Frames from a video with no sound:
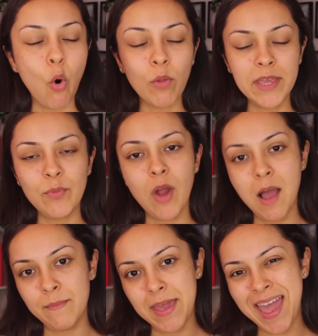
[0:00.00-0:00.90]
only
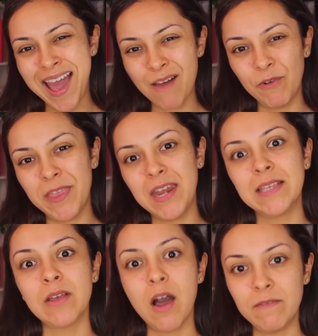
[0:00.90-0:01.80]
problem I have with it
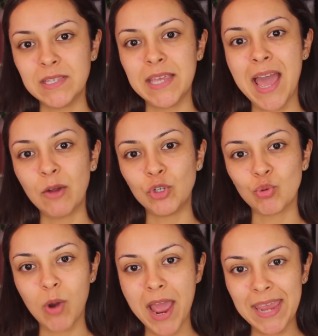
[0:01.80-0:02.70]
is obviously how
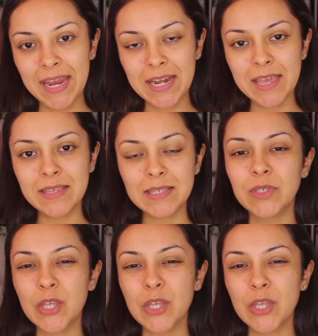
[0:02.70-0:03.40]
drying it is.